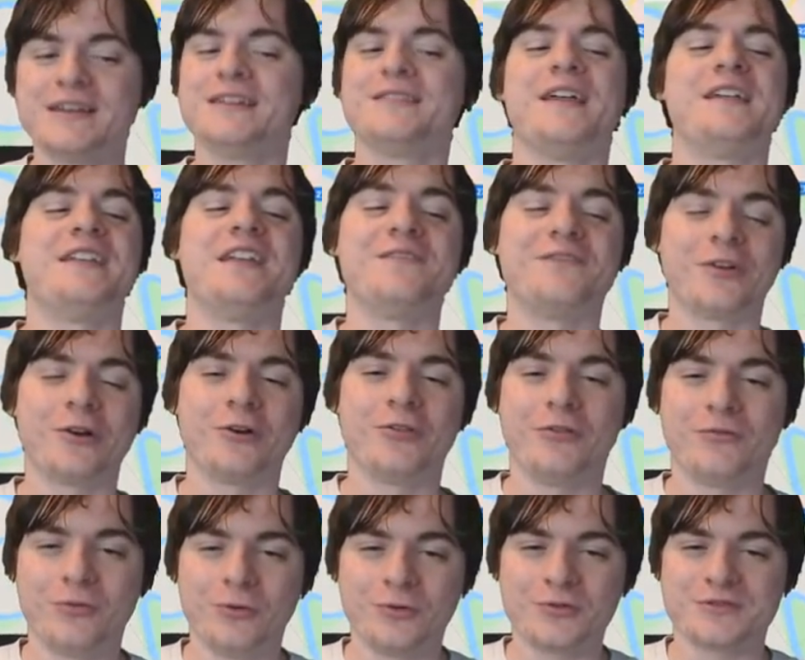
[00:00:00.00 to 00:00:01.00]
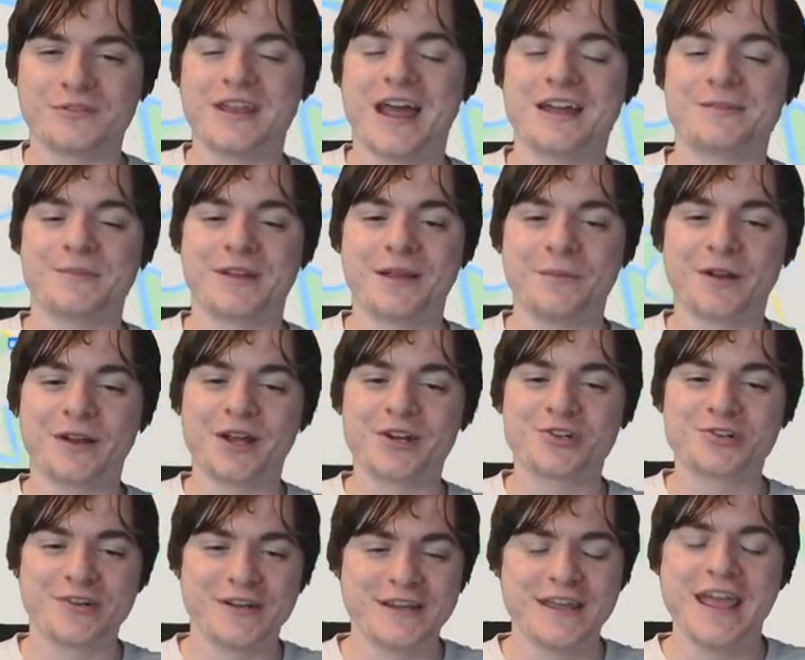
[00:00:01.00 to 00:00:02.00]
they didn't follow the rules on how to become a
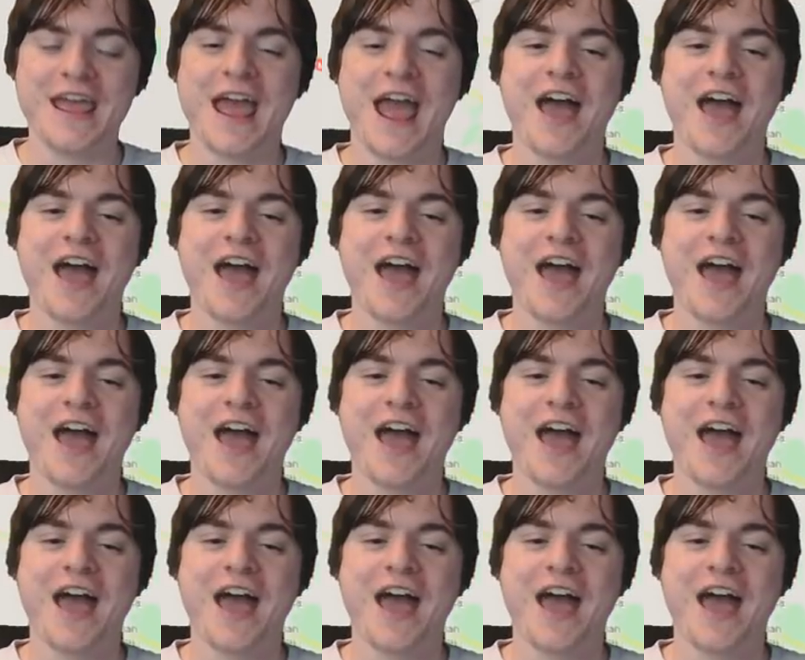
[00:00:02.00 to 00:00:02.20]
country.